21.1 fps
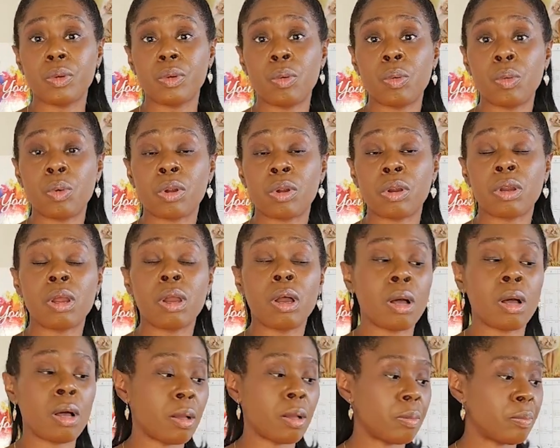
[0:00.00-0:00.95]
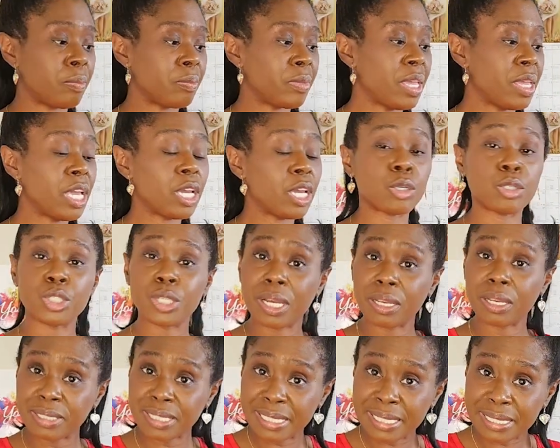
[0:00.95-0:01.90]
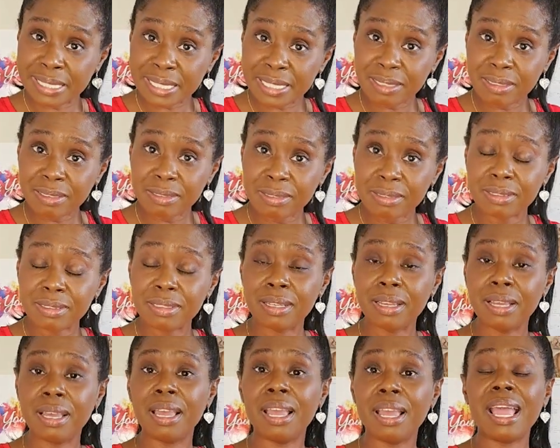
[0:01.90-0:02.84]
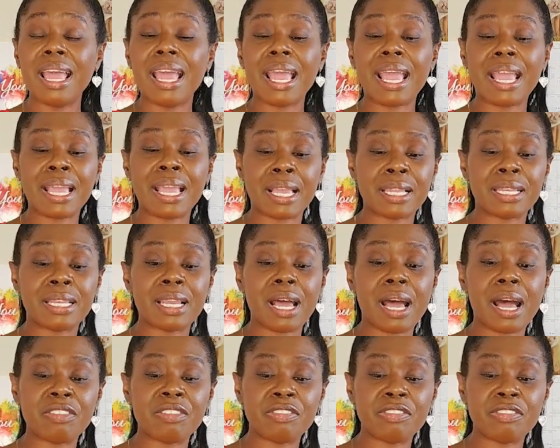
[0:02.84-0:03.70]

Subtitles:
or inner child healing. And I